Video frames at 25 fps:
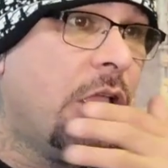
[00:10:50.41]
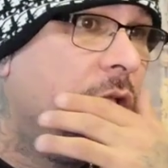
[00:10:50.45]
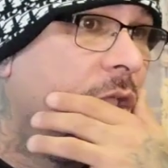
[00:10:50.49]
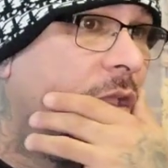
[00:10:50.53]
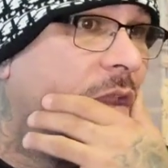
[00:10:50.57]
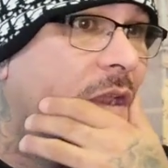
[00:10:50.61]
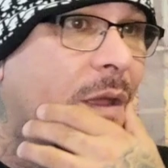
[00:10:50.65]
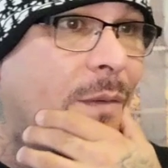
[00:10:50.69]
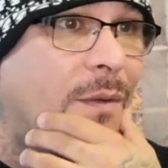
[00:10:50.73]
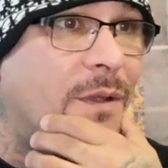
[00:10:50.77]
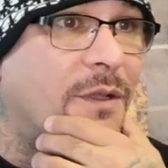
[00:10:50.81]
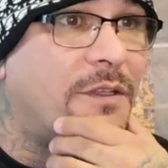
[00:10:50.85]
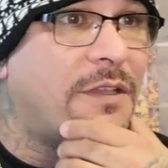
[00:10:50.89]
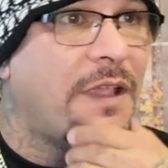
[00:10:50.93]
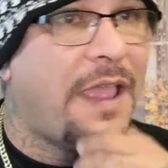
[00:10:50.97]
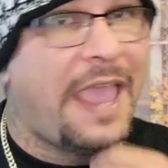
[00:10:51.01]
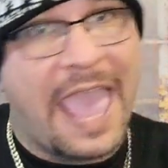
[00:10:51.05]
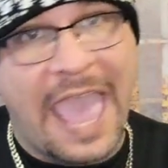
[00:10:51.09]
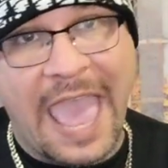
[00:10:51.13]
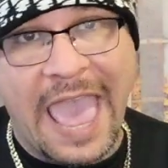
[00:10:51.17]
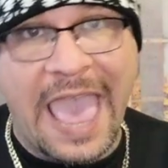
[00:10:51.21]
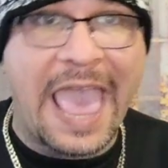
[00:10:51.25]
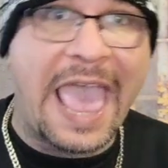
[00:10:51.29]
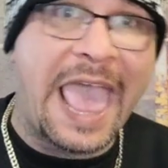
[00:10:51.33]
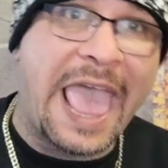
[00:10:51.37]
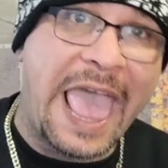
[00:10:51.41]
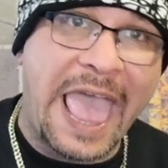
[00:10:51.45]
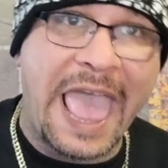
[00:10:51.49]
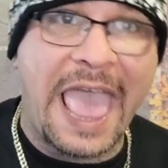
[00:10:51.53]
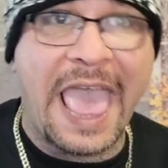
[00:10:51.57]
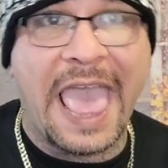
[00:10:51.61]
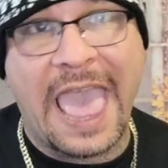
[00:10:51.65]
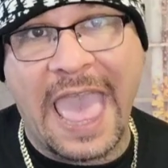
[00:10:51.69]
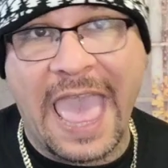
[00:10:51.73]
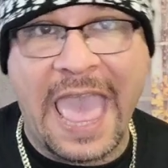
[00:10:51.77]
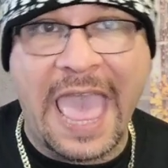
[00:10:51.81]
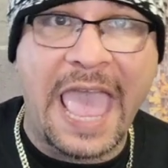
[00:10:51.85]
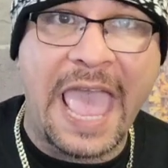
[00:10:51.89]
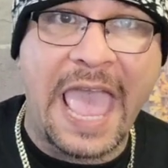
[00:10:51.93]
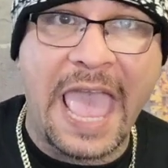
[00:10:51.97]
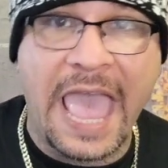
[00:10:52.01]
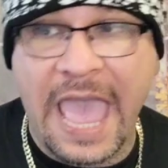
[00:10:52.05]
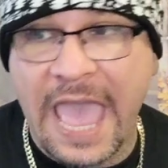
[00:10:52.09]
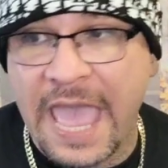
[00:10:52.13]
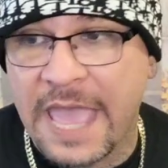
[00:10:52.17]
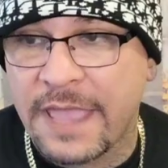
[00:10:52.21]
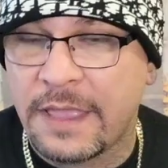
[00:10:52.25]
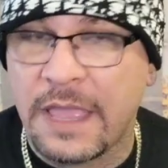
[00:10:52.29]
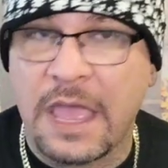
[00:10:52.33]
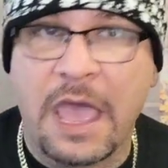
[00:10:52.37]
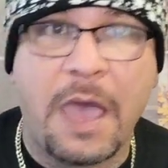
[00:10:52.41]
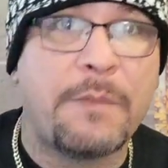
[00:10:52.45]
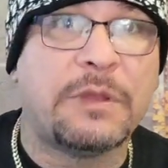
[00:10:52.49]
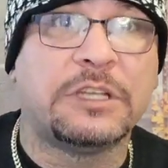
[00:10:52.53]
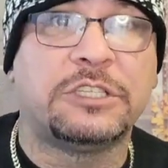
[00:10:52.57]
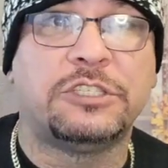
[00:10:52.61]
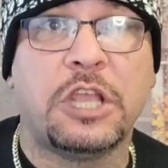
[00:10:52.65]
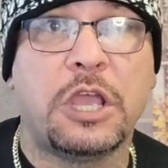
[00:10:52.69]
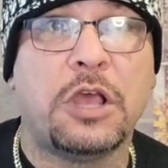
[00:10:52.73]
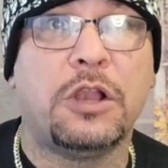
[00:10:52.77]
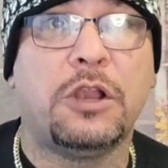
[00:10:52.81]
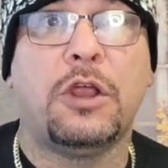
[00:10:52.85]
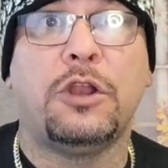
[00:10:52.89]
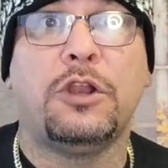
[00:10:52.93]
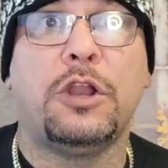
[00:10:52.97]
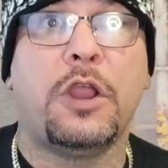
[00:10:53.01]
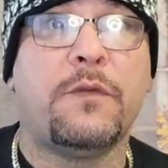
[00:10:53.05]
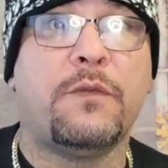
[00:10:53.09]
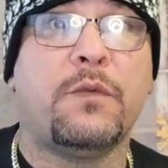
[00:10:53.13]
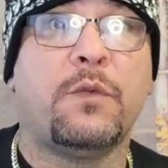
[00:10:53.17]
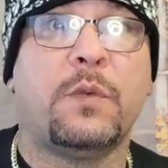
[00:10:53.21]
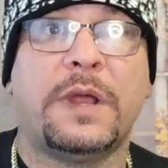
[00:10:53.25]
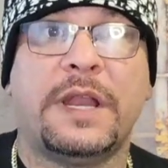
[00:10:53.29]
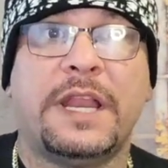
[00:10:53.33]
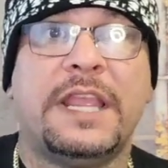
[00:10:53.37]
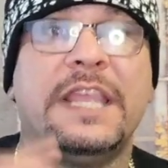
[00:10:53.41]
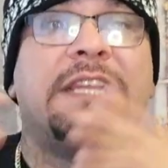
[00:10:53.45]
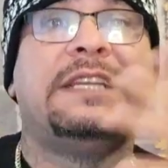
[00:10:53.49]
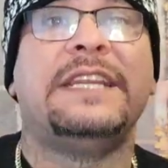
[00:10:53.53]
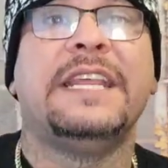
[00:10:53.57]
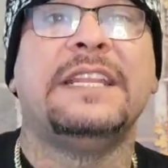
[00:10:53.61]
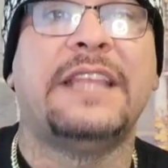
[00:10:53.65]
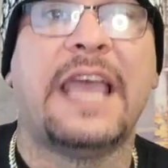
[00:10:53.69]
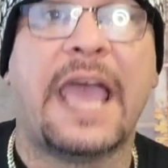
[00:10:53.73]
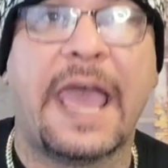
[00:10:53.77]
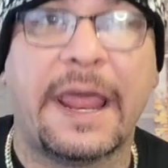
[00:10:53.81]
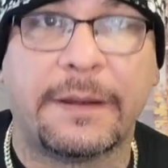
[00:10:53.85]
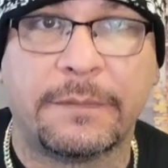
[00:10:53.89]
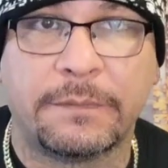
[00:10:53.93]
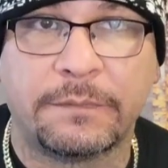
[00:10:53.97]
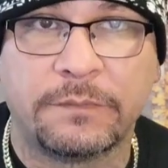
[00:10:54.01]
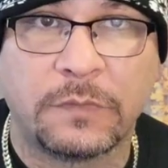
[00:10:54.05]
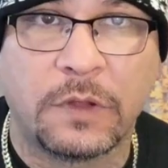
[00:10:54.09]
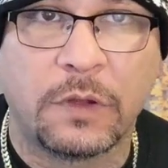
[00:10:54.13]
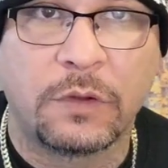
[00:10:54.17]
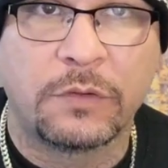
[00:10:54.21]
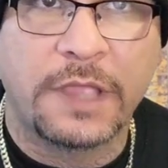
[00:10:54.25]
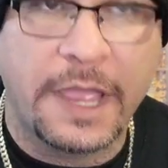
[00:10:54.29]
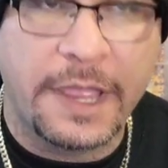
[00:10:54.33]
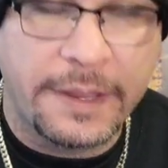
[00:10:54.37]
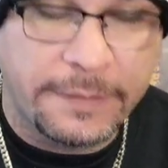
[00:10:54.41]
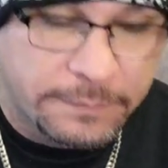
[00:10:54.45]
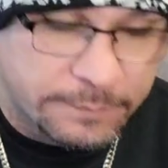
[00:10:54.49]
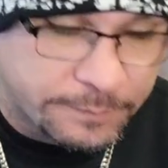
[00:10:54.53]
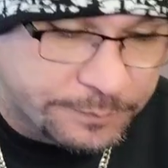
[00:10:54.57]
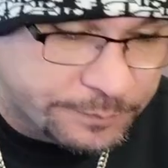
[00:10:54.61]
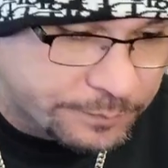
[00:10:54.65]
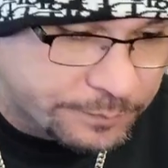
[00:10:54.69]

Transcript: You know what I'm saying? I'm going to tell on everyone. And he did that. Okay?